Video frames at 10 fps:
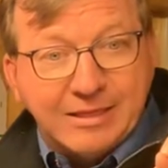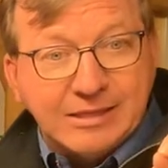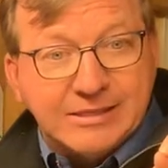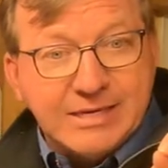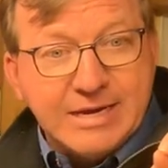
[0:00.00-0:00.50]
the
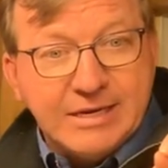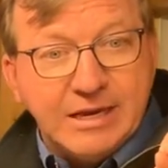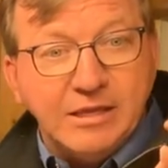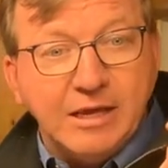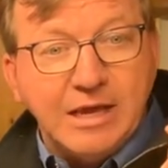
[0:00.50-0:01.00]
seed,
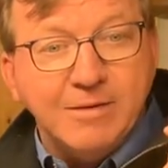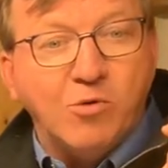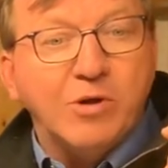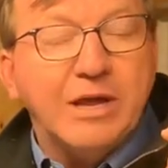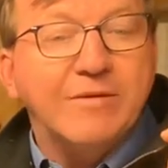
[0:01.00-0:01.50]
and the
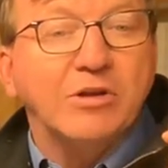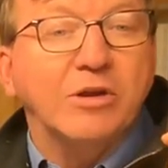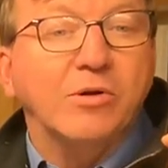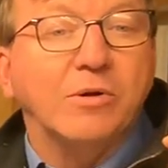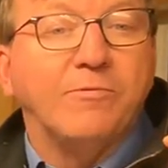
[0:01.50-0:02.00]
more even and
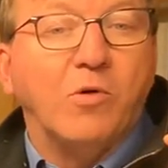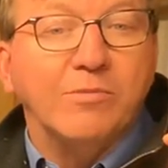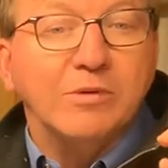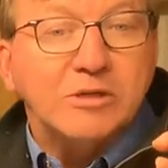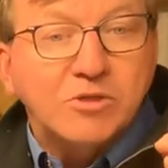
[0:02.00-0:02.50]

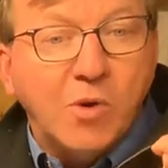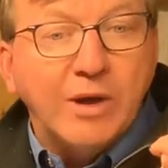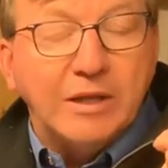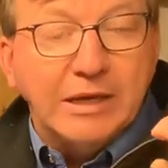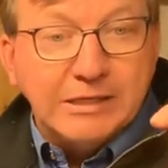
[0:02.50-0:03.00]
uniform the
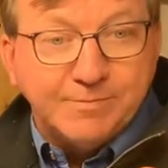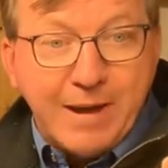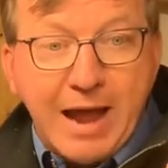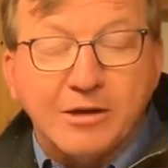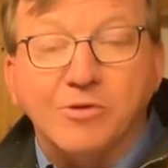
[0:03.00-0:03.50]
soil is
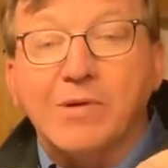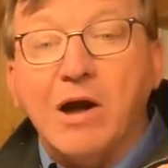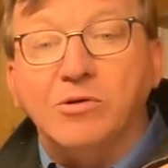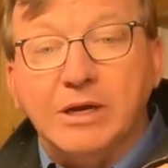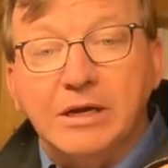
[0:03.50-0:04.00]
packed
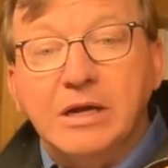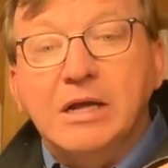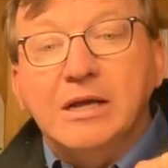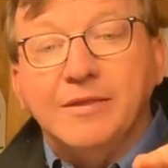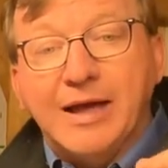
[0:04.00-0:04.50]
around it,
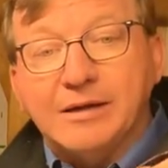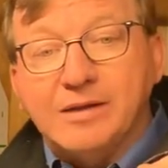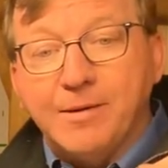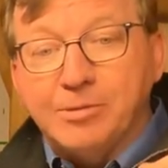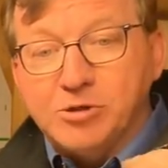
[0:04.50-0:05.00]
that
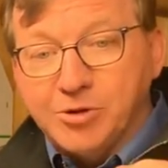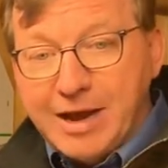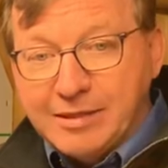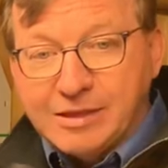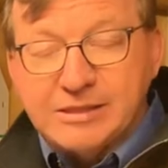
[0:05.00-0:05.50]
temperature
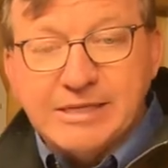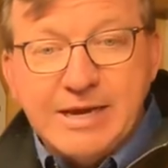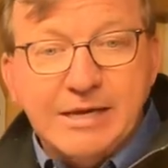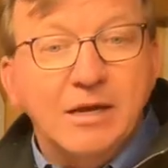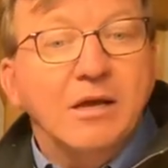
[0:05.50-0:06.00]
at the
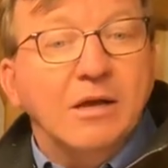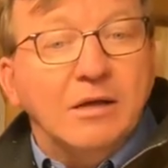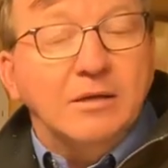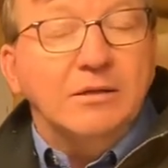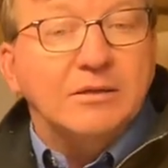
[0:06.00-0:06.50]
seed
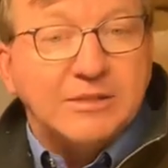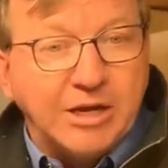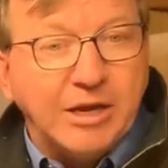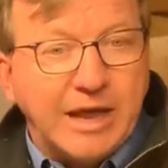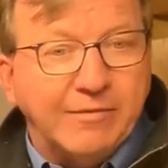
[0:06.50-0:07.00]
is
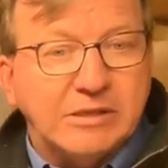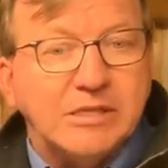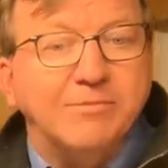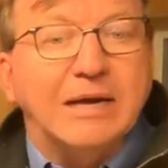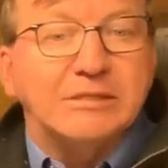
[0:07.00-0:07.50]
going to give us the
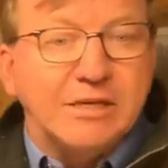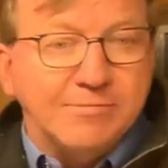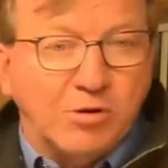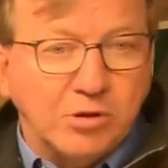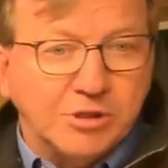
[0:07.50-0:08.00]
best
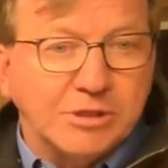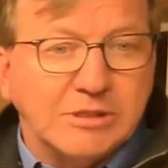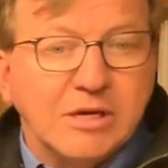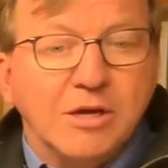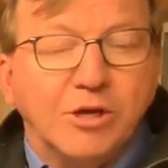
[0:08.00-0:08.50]

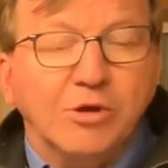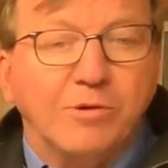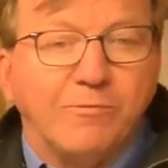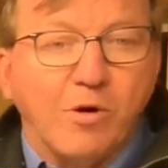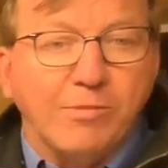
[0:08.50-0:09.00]
emergence,
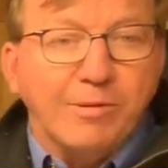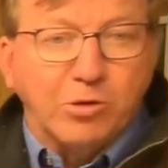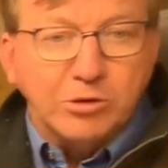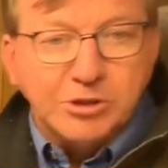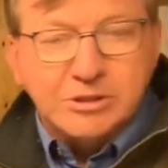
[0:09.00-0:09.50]
uniform
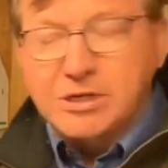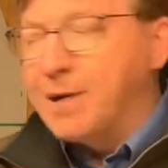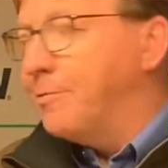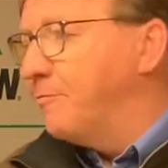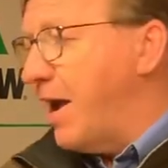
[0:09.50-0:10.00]
emergence. A
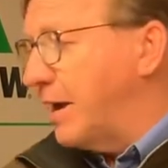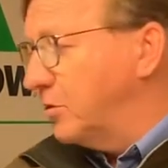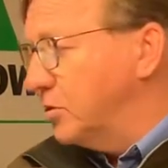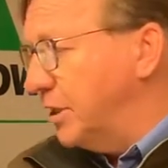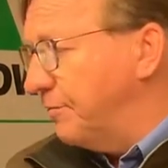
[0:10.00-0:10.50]
couple
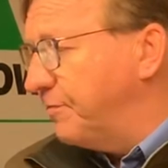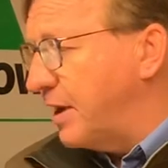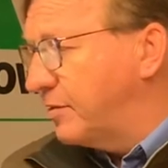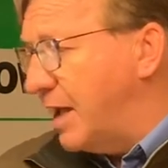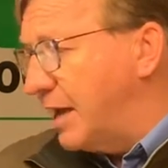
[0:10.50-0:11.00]
factors that
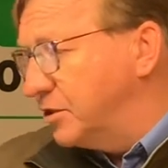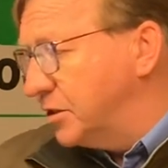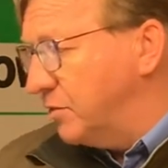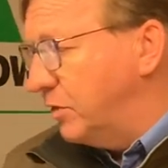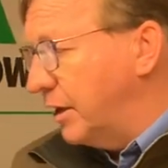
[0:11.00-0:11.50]
affect that,
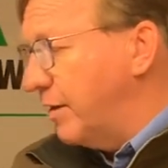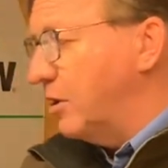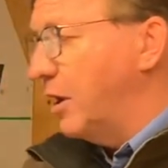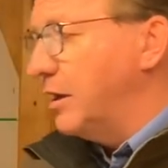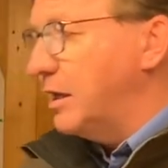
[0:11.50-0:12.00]
just I want to give you
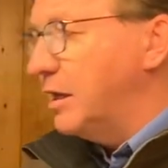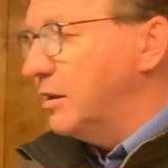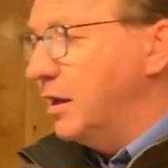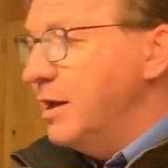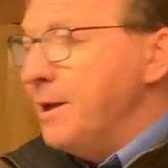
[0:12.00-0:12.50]
an idea
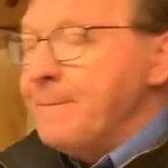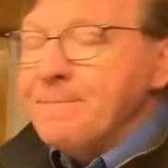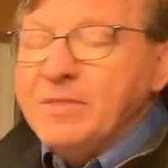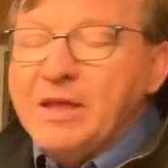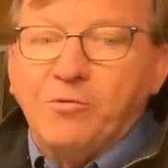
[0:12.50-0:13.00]
that
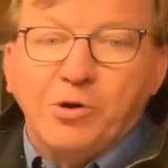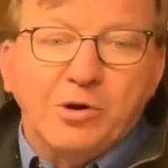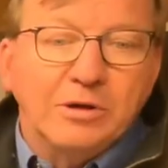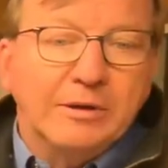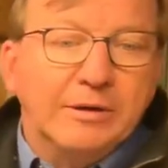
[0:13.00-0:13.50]
if
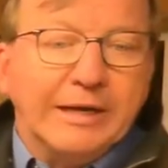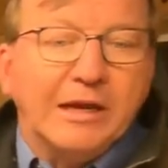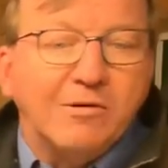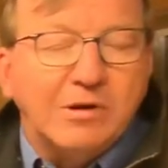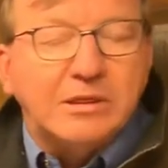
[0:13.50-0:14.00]
we're
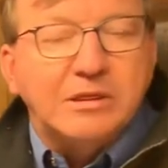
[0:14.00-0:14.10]
dealing with